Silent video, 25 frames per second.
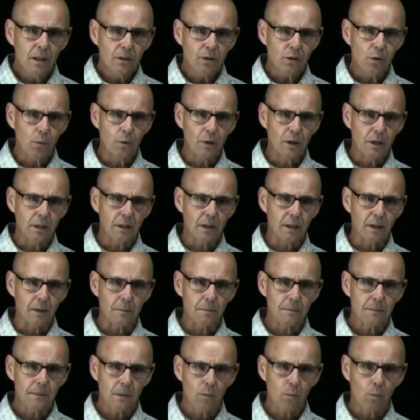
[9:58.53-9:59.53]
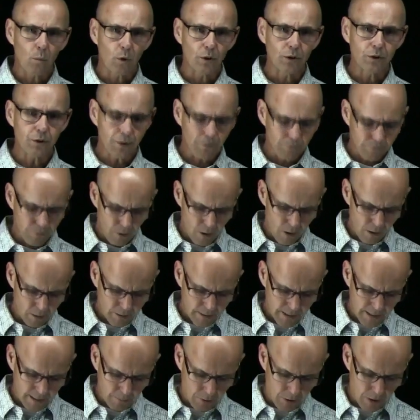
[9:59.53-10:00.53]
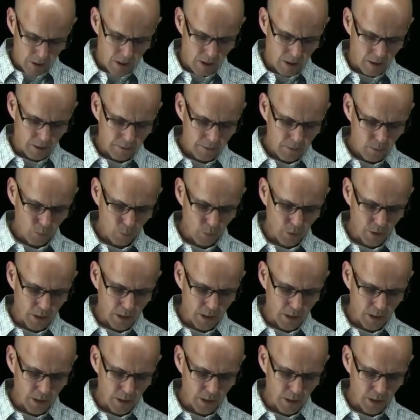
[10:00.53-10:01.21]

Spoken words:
So we, once the fall came along,